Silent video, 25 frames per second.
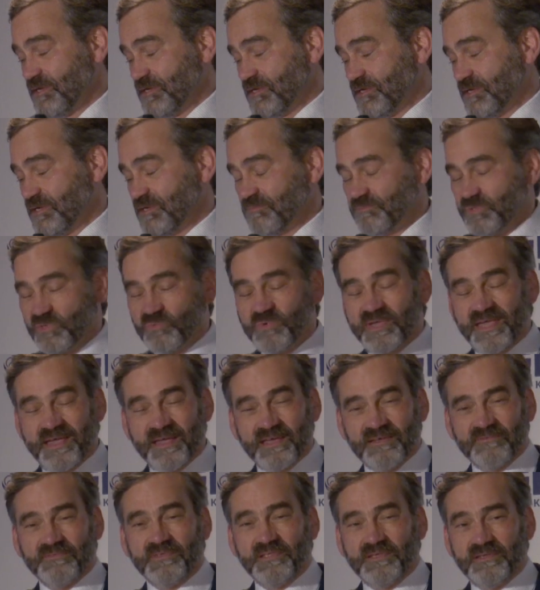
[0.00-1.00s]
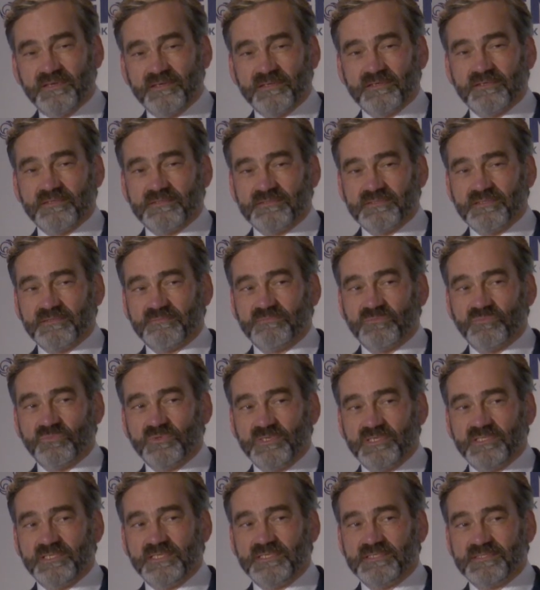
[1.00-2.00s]
But we have here some
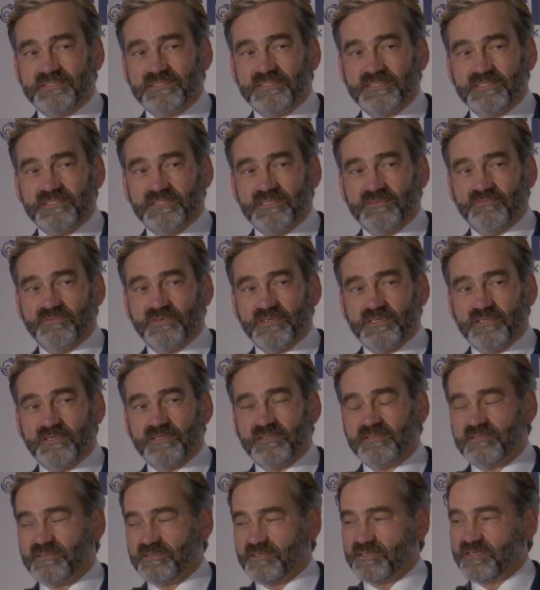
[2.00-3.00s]
really significant,